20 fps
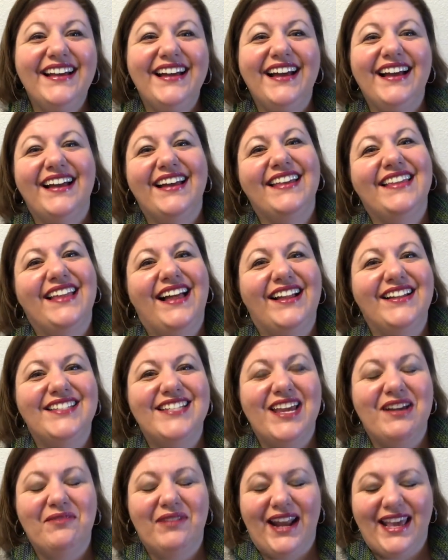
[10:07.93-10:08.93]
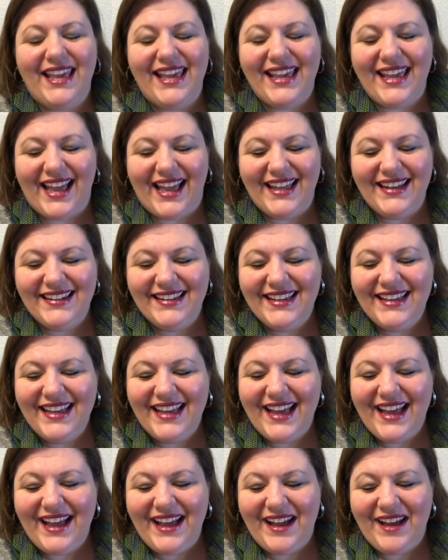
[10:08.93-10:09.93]
I'll take what I can get.
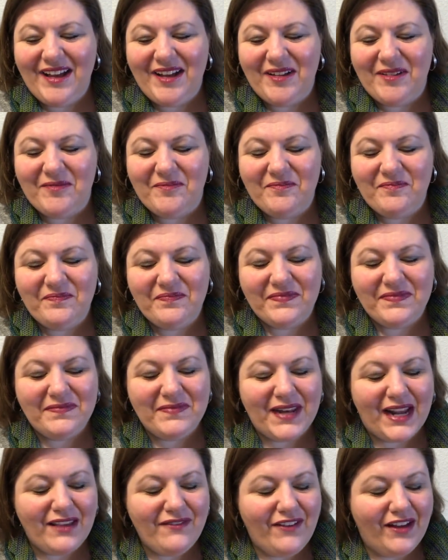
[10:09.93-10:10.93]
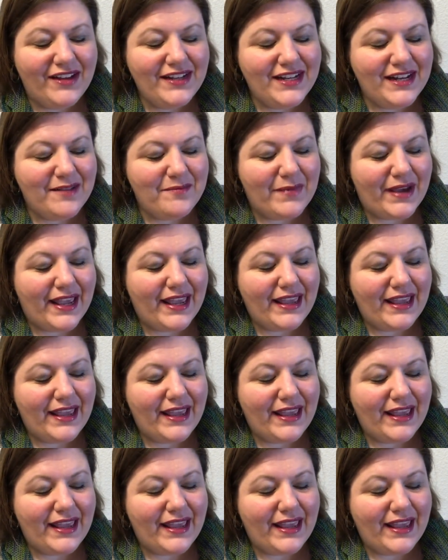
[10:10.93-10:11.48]
But I found it at